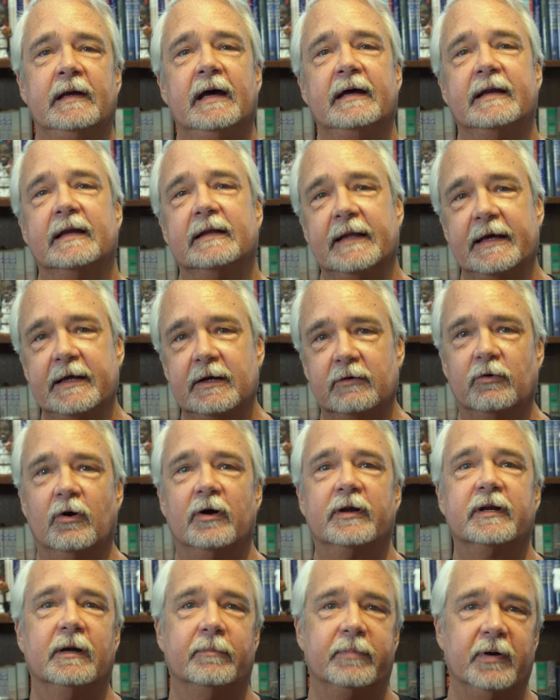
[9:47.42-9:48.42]
And then later
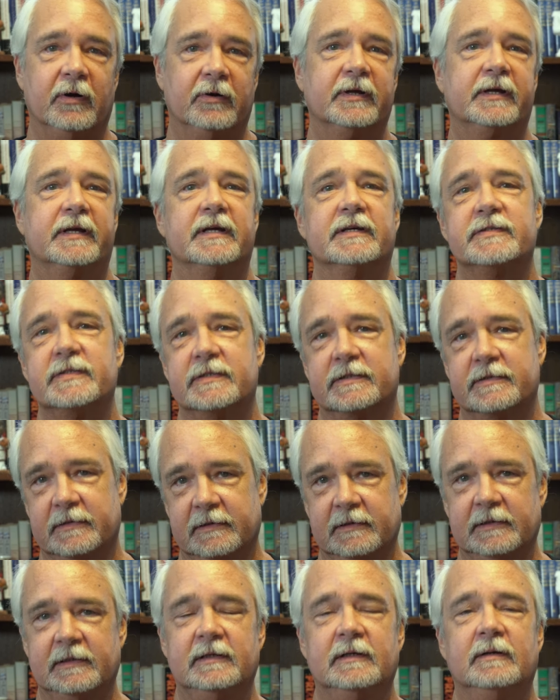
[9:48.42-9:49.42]
on, Copernicus
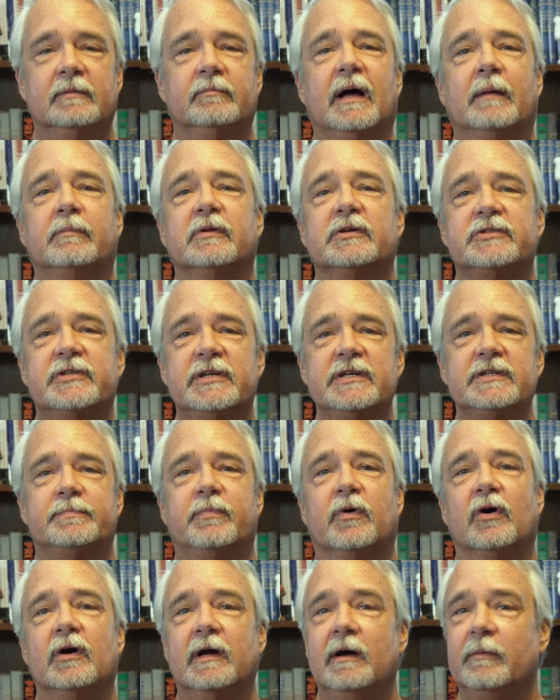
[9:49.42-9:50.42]
published his
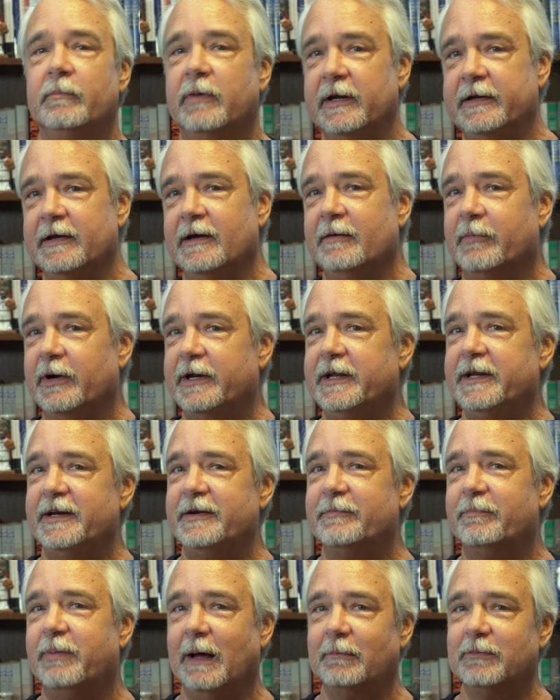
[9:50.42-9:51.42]
book, but he
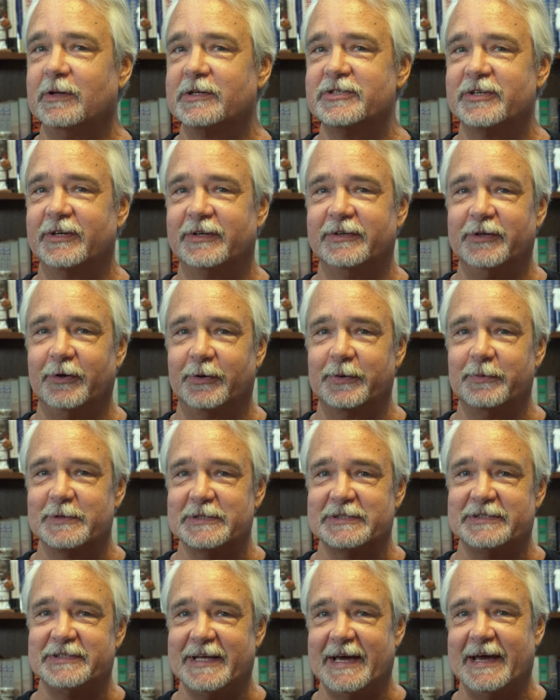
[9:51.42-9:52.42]
didn't publish it until he
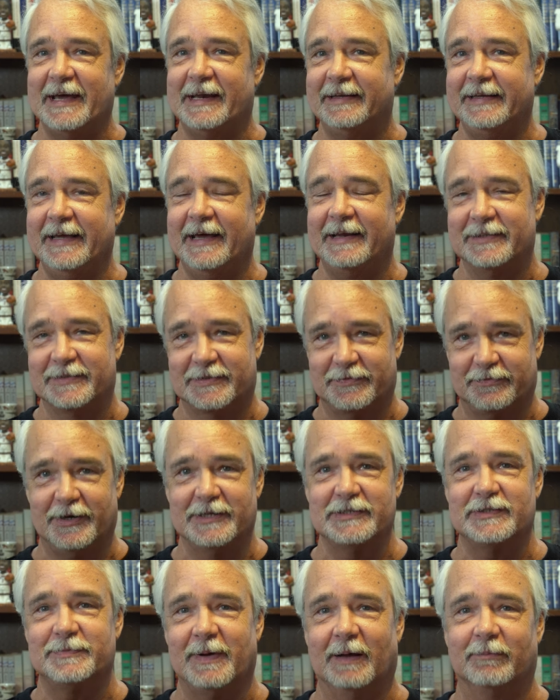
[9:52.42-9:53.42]
was dead. He had his
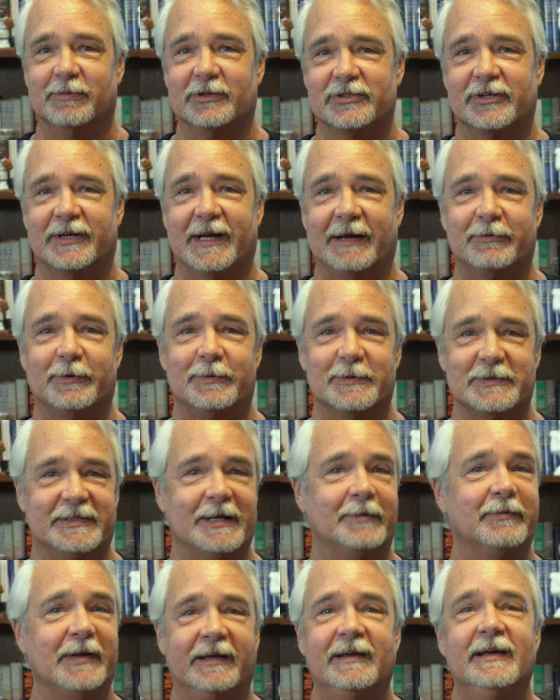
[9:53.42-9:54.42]
friends publish it after he was
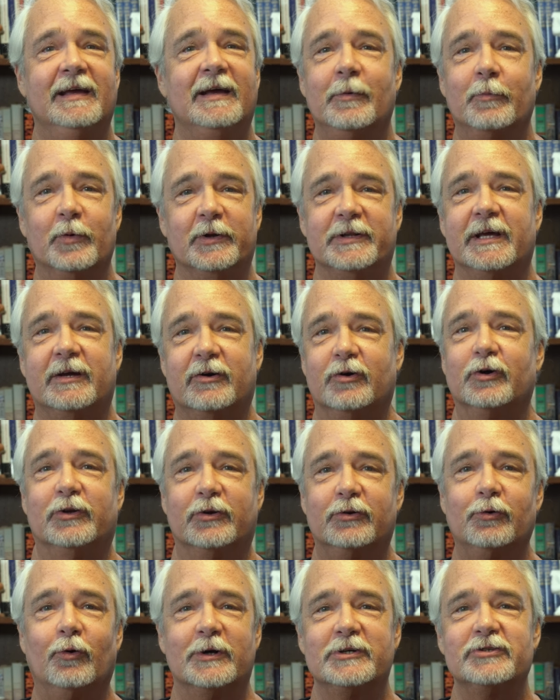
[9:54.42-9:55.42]
dead when they
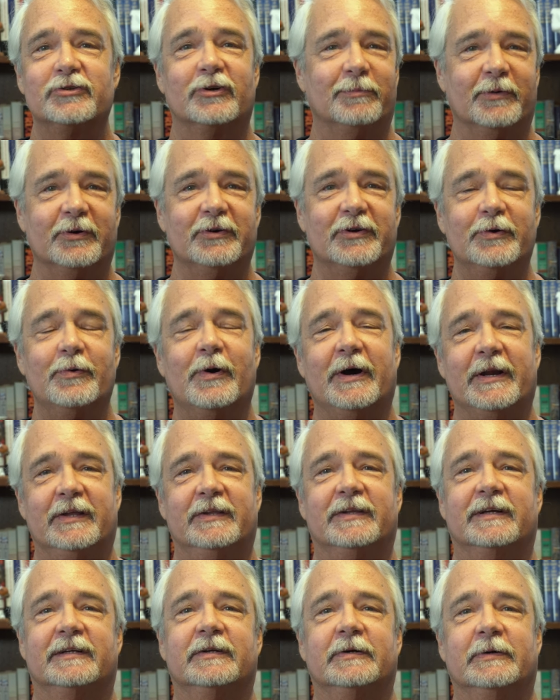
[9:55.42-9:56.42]
couldn't torture him or do
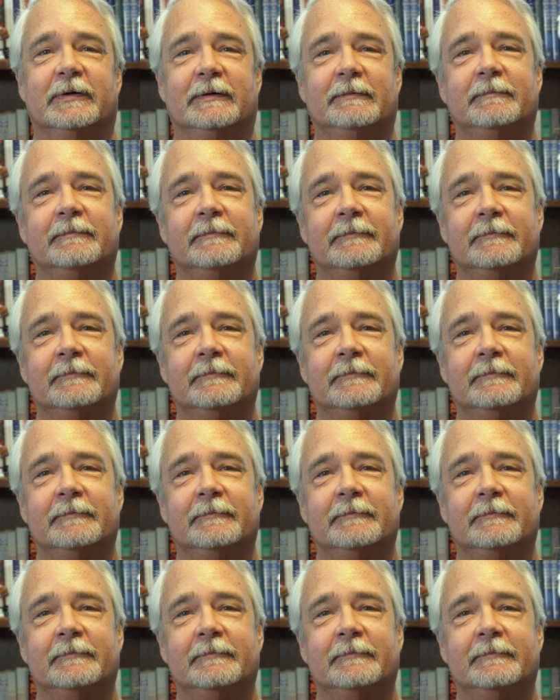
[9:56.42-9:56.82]
anything to him.